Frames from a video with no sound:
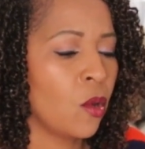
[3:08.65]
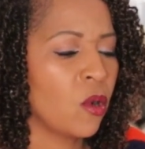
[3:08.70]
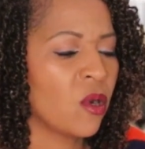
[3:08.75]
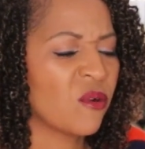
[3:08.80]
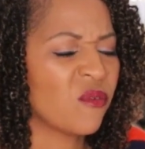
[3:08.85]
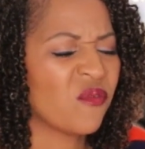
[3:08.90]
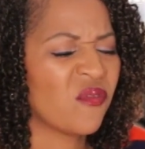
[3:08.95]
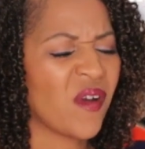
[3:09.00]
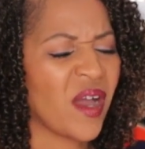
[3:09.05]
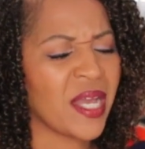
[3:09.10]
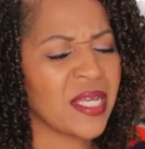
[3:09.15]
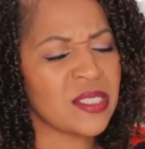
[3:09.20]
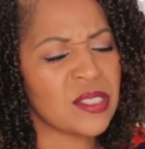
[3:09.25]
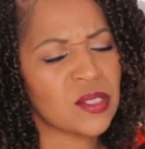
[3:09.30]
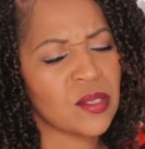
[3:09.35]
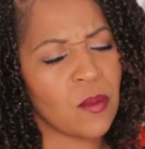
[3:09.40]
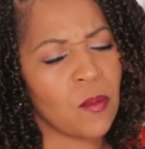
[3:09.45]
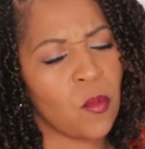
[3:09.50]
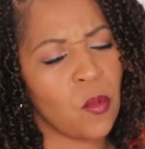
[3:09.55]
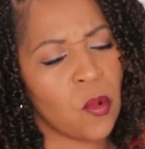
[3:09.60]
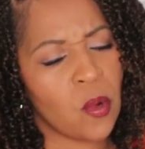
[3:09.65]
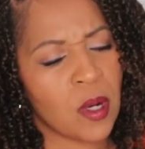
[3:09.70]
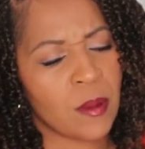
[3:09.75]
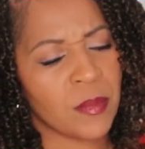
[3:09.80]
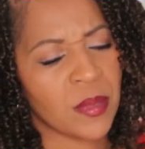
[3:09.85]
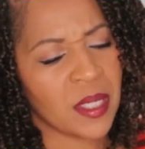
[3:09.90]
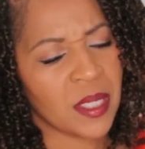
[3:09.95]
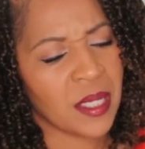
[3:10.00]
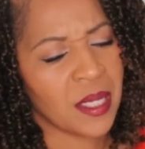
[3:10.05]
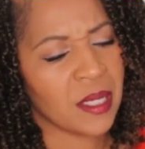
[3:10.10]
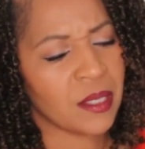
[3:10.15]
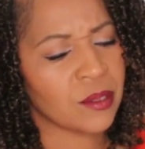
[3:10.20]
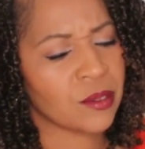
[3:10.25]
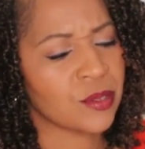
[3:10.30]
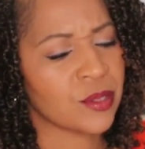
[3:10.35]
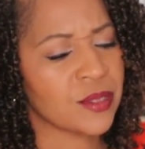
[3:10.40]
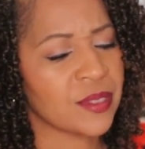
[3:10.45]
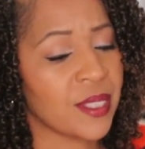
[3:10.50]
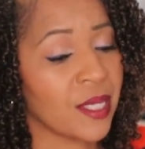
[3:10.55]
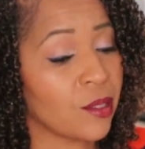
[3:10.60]
Or find some warmer
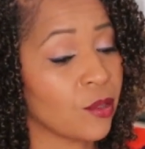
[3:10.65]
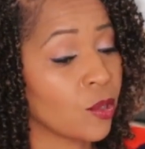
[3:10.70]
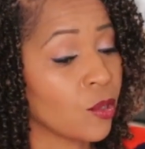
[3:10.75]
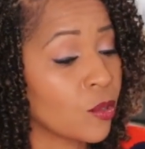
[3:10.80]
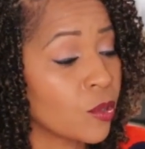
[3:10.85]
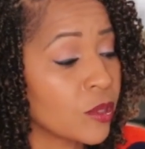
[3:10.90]
colors that are